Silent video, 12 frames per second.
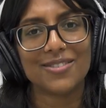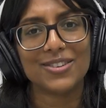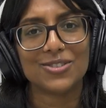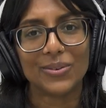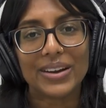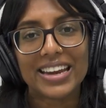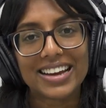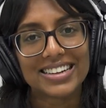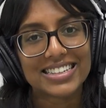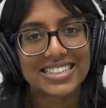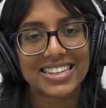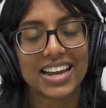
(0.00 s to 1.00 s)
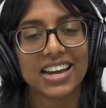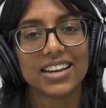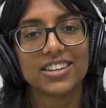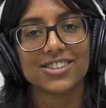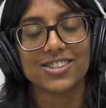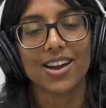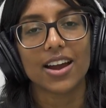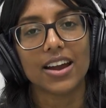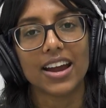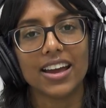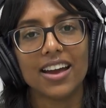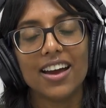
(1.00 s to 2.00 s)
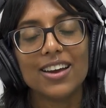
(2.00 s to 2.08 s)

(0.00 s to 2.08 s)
for joining us today and sharing